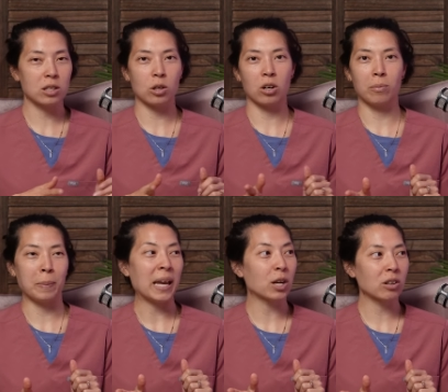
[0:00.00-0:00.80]
or
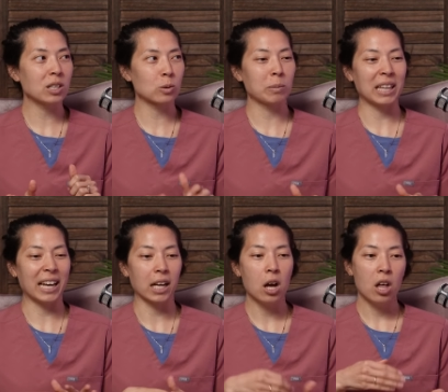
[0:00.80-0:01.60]
bakeries will be
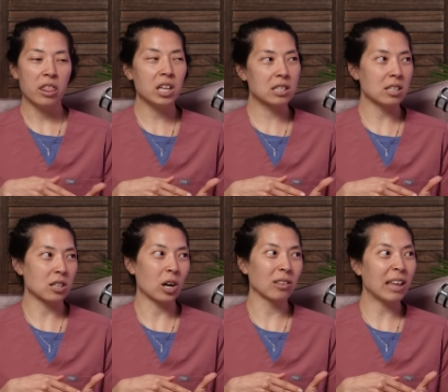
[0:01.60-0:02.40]
like, this is
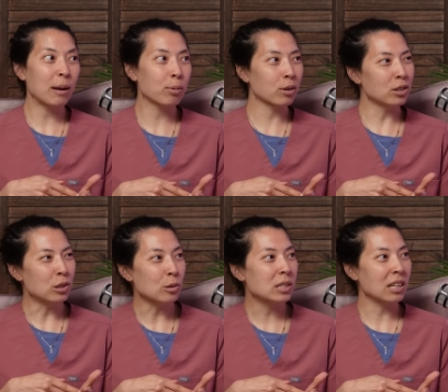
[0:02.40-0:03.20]
our
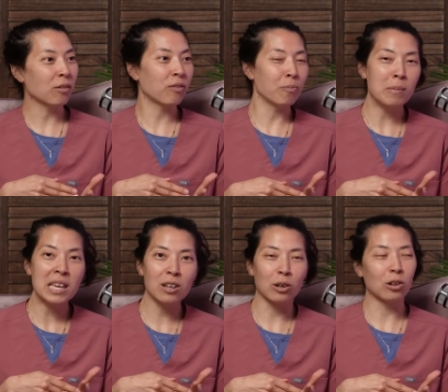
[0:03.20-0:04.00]
labor-inducing
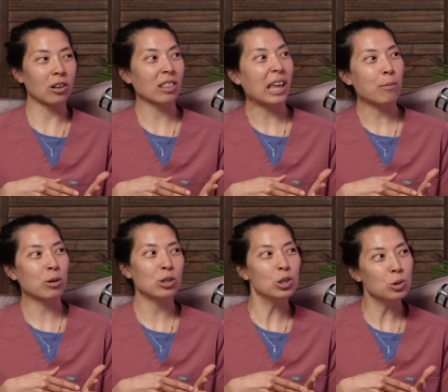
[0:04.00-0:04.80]
meal, our
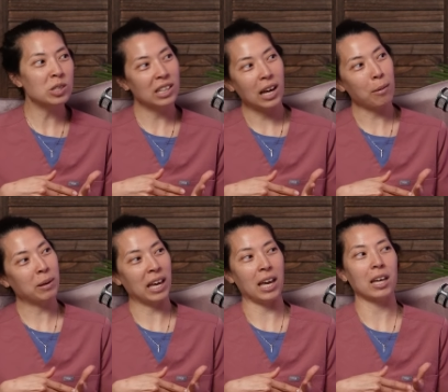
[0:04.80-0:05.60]
labor-inducing
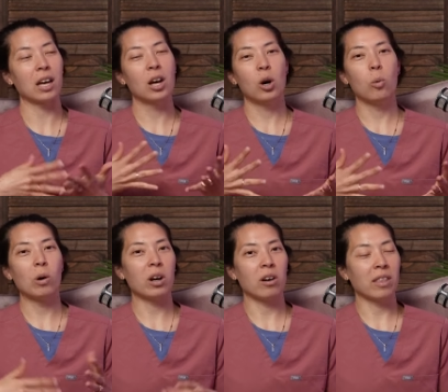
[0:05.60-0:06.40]
cupcake.
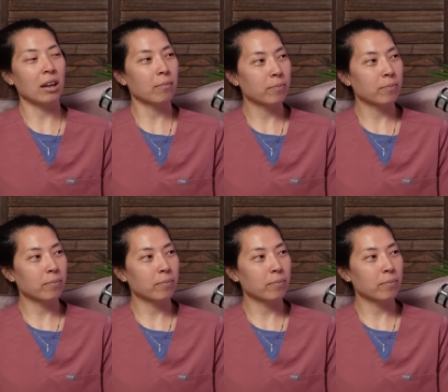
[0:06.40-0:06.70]
What are they?